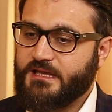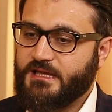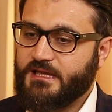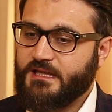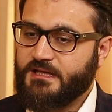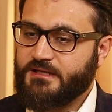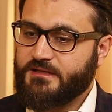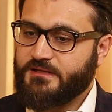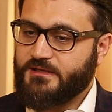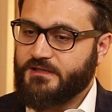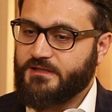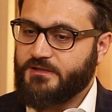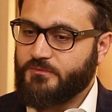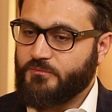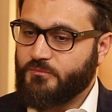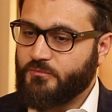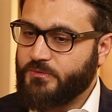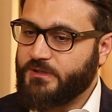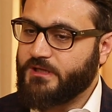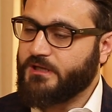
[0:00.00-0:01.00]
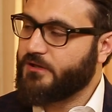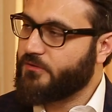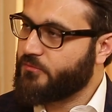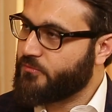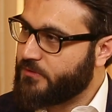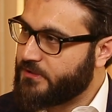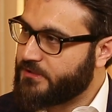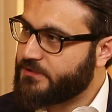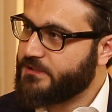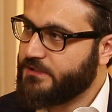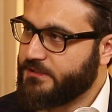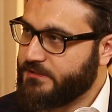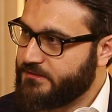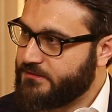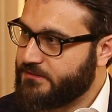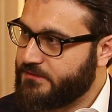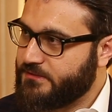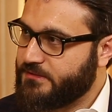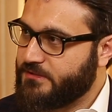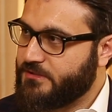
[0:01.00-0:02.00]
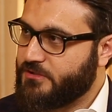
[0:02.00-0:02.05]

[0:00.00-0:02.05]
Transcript: And we are working